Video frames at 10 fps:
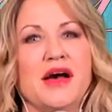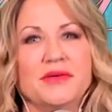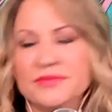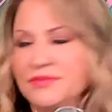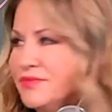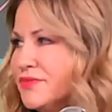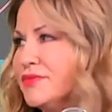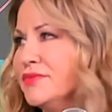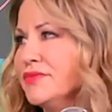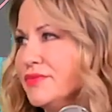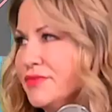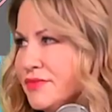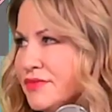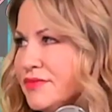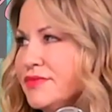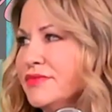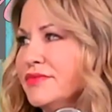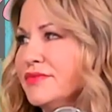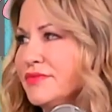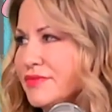it just really kind of told his
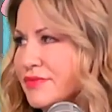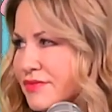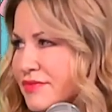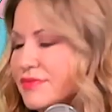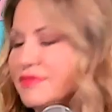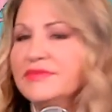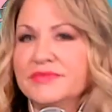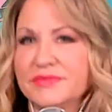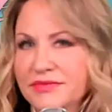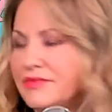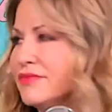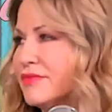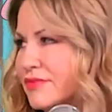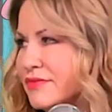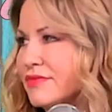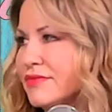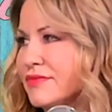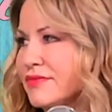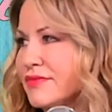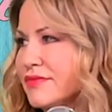story because he
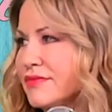didn't